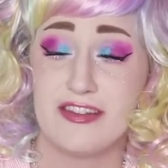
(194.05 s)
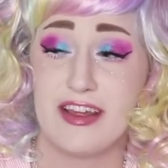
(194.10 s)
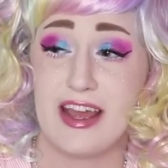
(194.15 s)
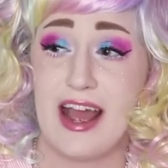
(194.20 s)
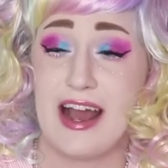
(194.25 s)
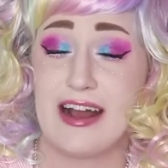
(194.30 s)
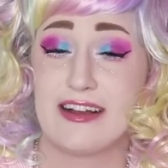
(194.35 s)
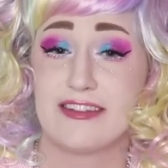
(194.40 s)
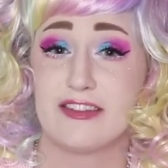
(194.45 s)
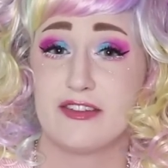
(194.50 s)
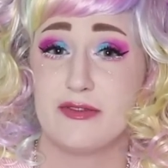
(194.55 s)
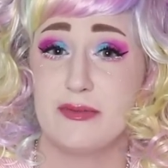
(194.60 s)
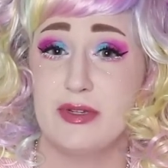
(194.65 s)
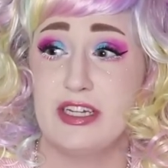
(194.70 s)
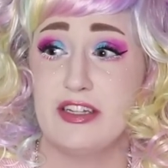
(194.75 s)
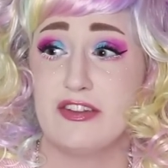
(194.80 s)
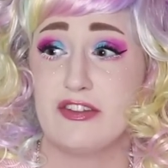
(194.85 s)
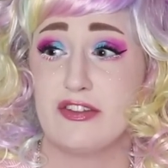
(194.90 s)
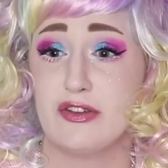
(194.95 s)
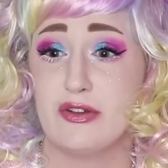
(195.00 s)
they asked
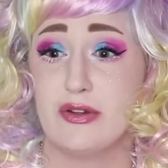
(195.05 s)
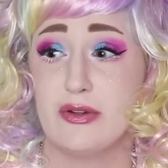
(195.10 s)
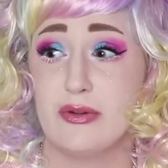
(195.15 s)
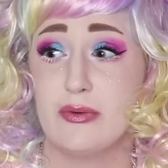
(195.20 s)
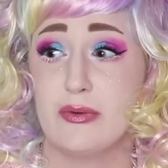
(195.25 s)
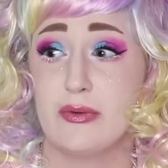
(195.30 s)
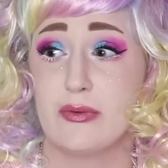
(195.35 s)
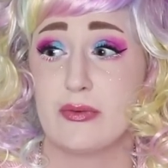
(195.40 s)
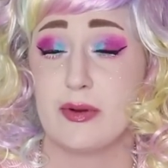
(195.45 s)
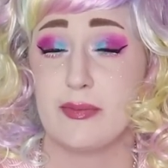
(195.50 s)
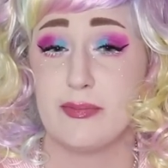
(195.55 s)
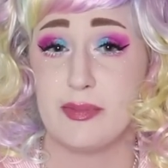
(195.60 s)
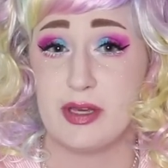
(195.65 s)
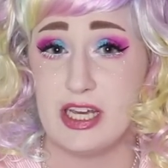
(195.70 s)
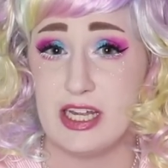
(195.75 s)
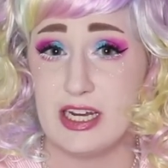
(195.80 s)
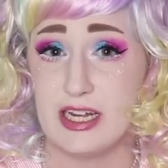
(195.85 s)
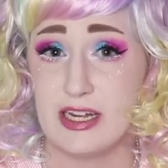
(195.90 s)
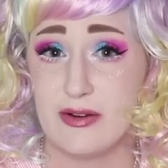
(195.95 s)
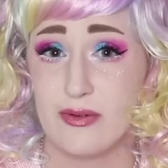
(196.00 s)
me to
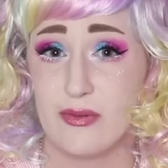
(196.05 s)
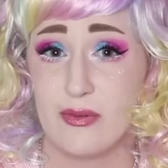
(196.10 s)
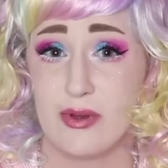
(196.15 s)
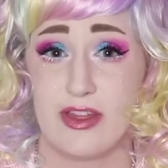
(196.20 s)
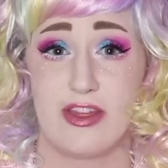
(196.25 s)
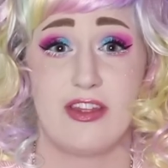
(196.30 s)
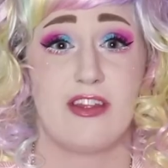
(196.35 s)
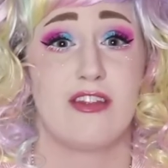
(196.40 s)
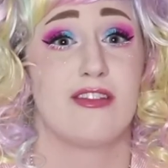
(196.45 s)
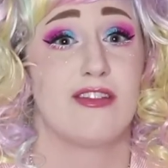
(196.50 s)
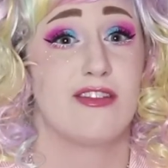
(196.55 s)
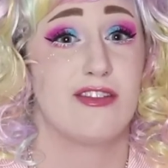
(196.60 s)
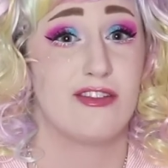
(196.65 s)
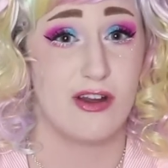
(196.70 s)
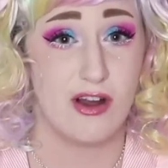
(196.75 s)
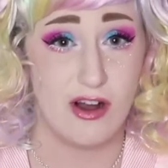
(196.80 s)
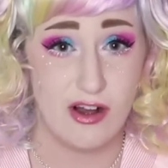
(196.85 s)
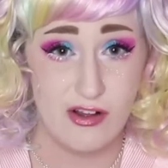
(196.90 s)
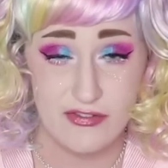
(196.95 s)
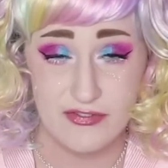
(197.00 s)
repeat it with
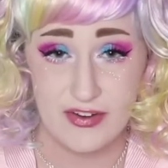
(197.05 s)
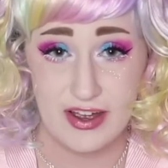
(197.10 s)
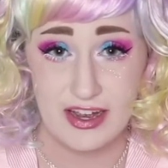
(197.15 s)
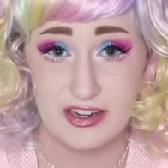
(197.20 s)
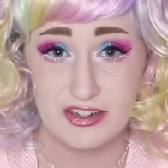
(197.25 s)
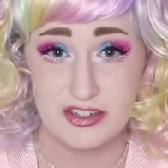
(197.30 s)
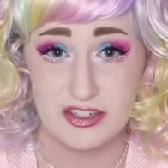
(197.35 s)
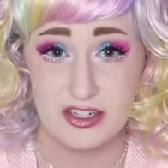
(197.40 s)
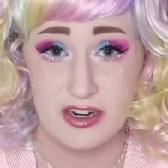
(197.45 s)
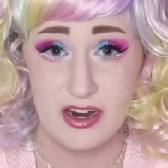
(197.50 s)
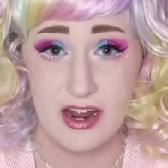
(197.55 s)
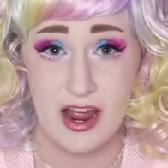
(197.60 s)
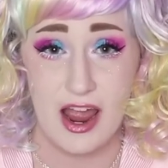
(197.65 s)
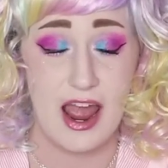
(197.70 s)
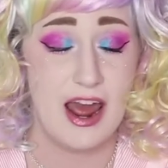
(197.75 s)
doll fashion.